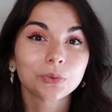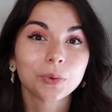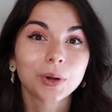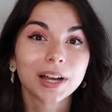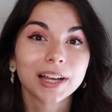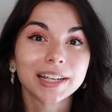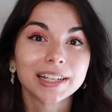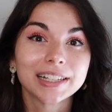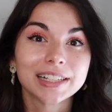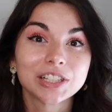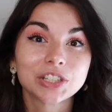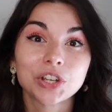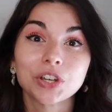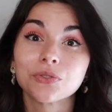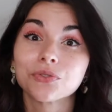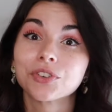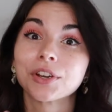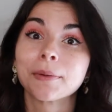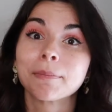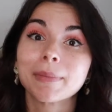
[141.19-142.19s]
was
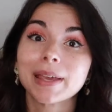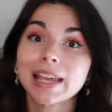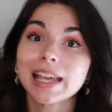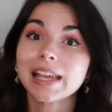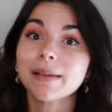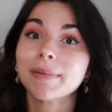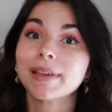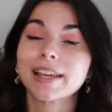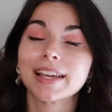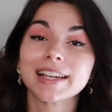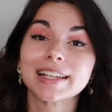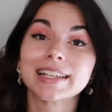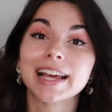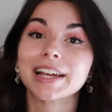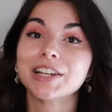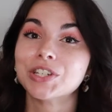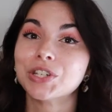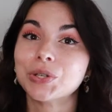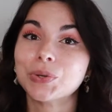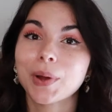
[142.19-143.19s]
good for me because
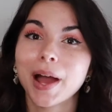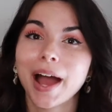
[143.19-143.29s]
I do